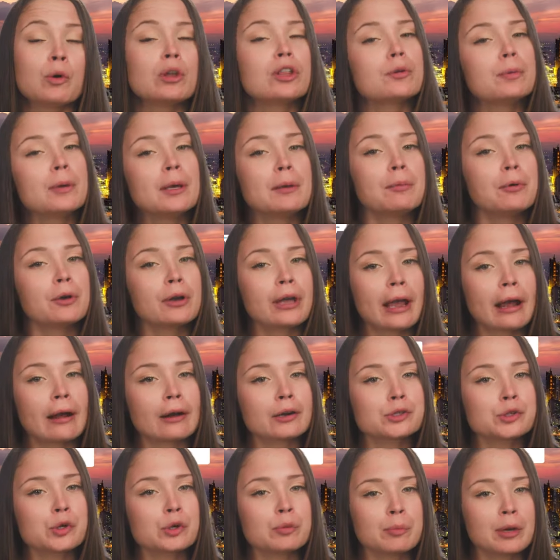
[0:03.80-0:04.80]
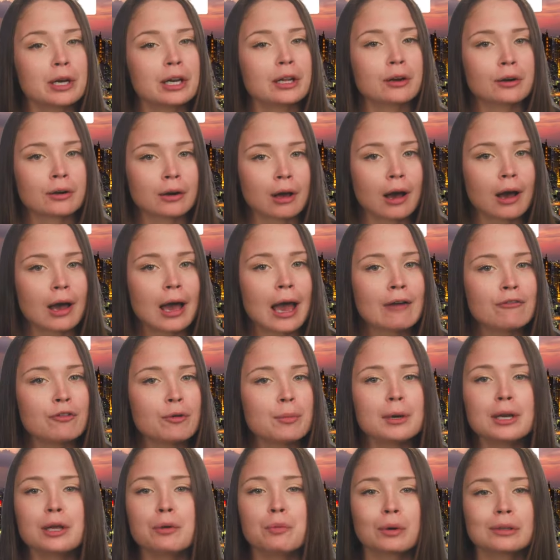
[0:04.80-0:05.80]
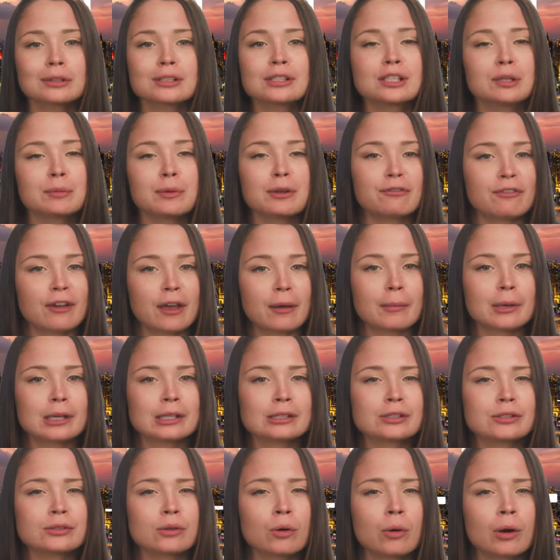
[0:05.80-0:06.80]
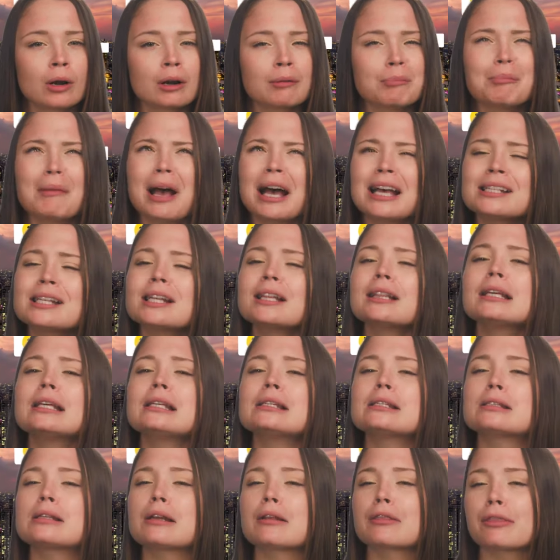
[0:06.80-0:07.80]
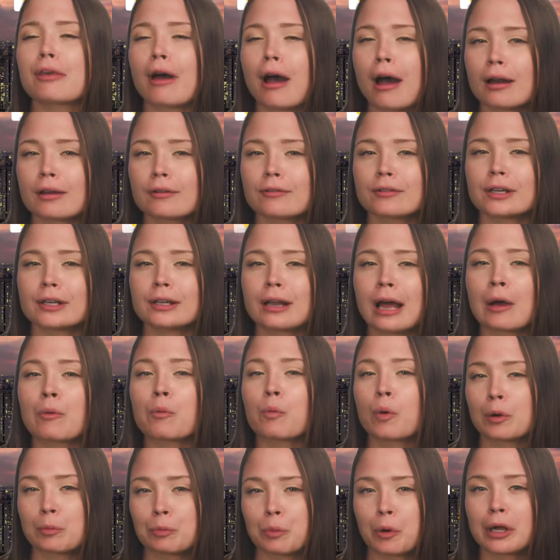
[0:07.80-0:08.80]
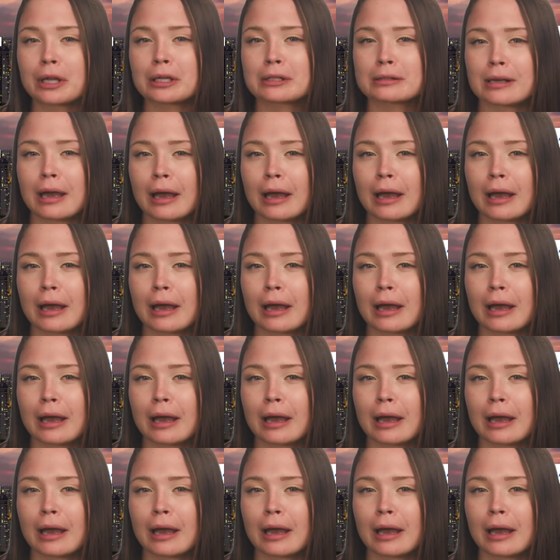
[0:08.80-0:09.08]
Whether people care to admit it or not, everybody wants to be famous or has at least thought of it at one point in